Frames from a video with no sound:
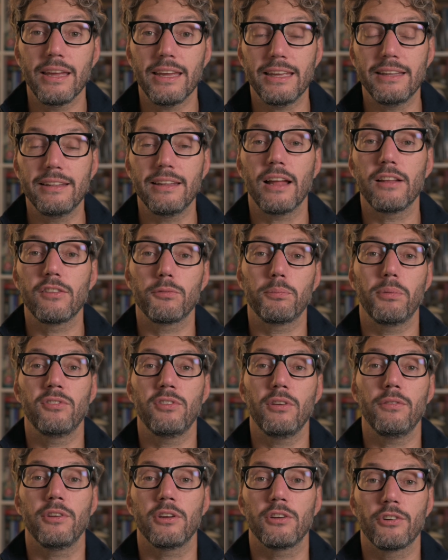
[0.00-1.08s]
in that
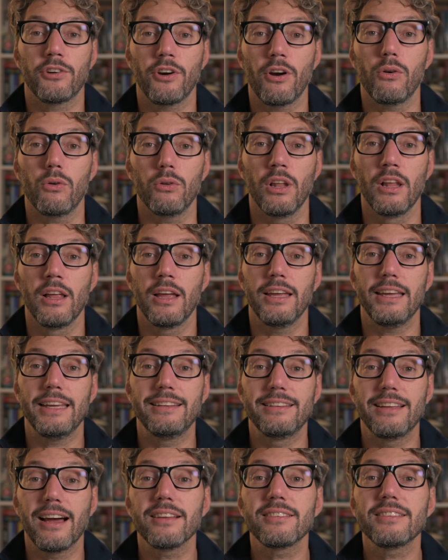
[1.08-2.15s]
specific role.
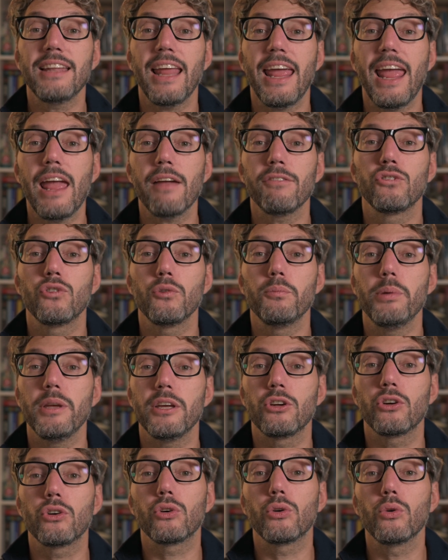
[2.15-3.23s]
It doesn't have to
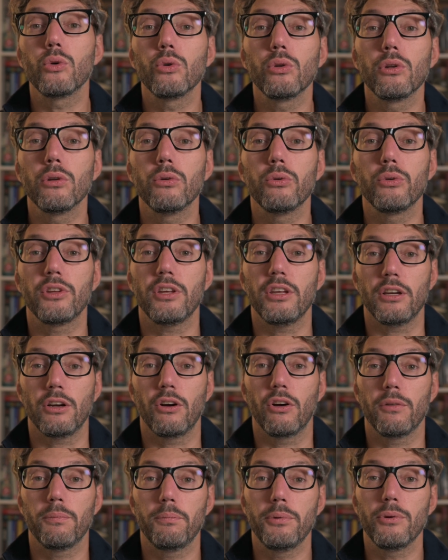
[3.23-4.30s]
be cool looking
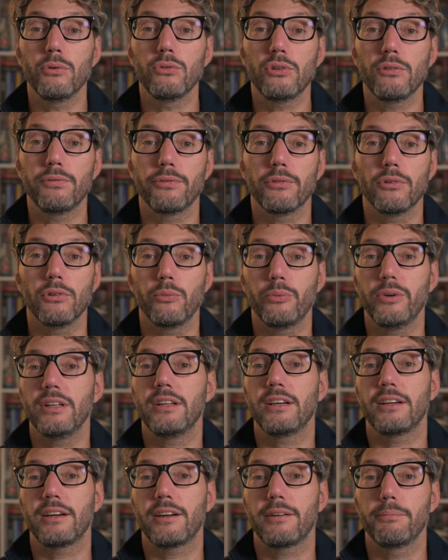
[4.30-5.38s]
or beautiful
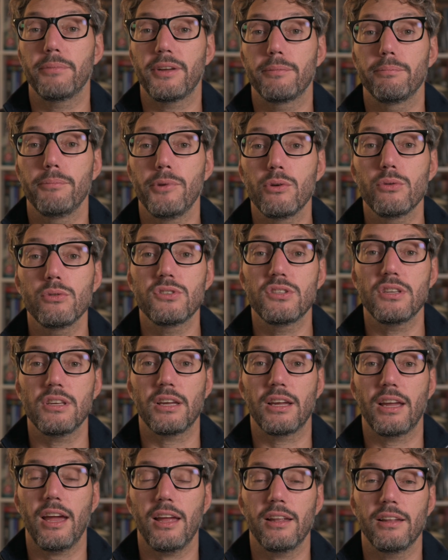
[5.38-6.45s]
with
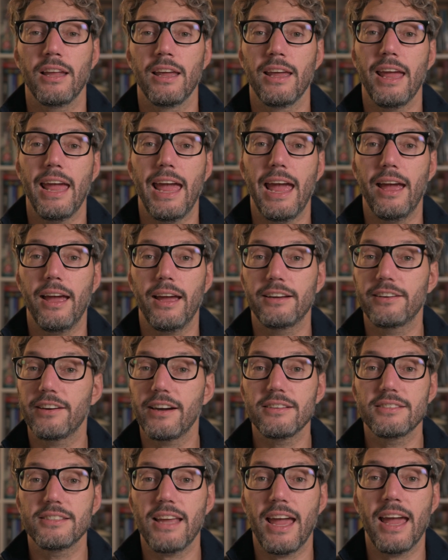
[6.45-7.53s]
music and
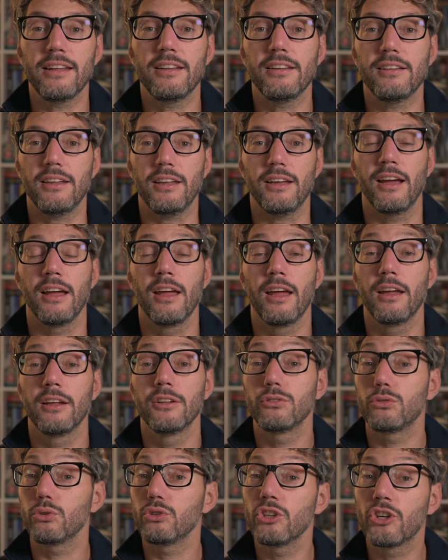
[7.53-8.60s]
crazy editing.
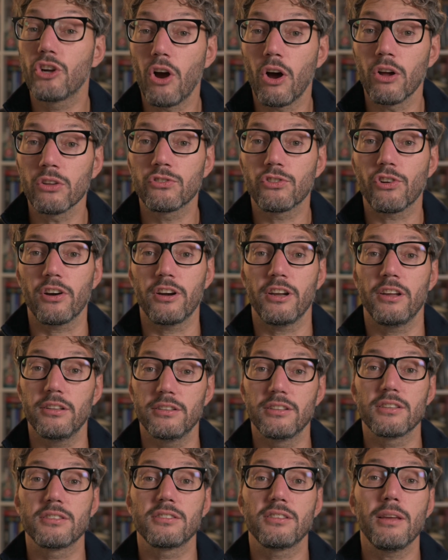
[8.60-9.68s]
To the contrary,
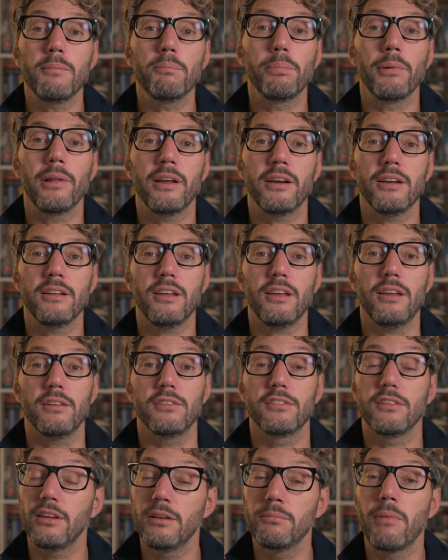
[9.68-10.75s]
the simpler it
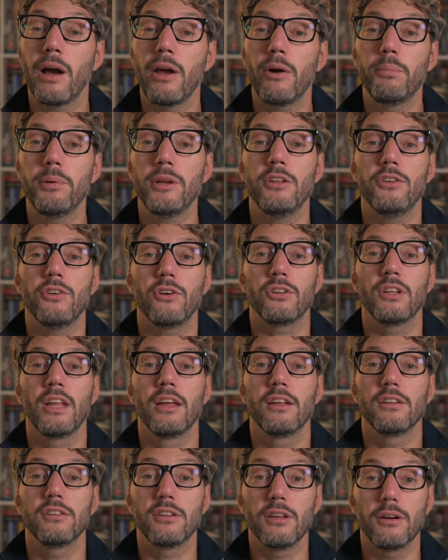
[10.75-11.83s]
is, in my opinion,
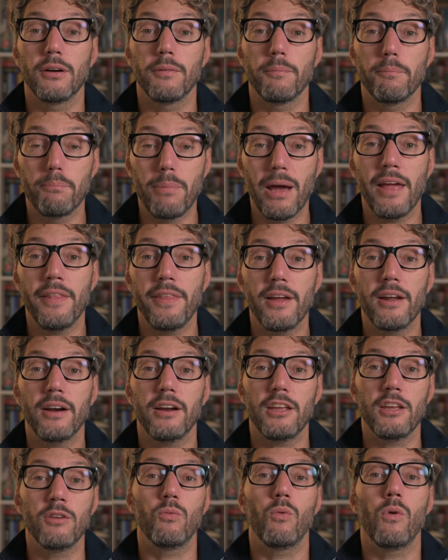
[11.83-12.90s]
the better
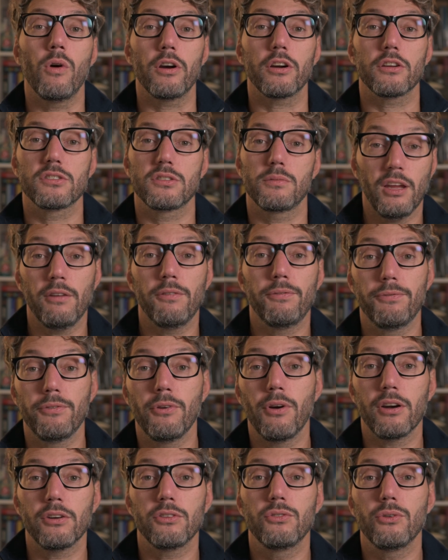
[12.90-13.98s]
it works. If you
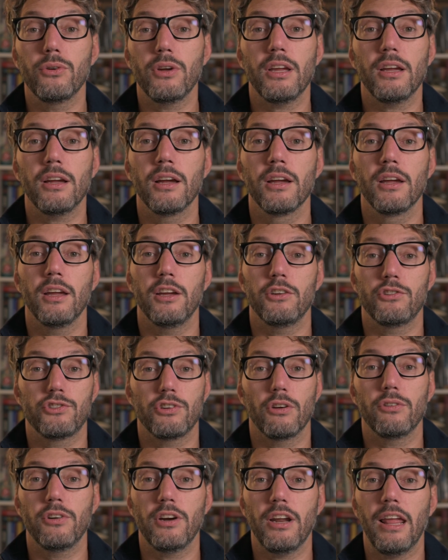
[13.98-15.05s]
are doing a
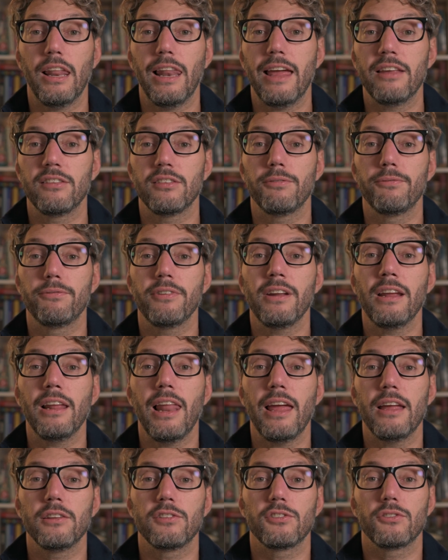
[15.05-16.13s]
showreel as a
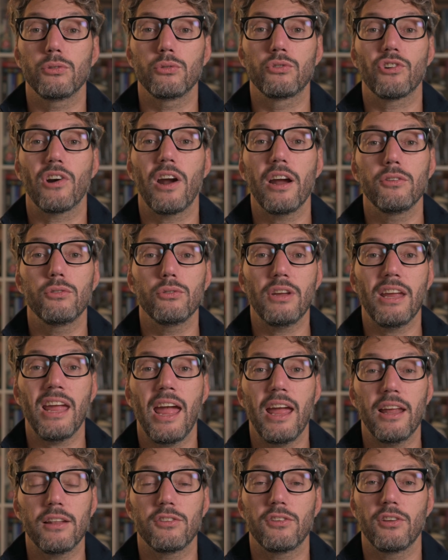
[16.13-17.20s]
freelance to try to
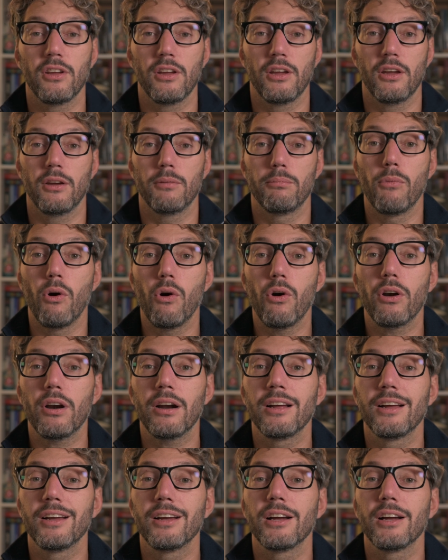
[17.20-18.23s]
get more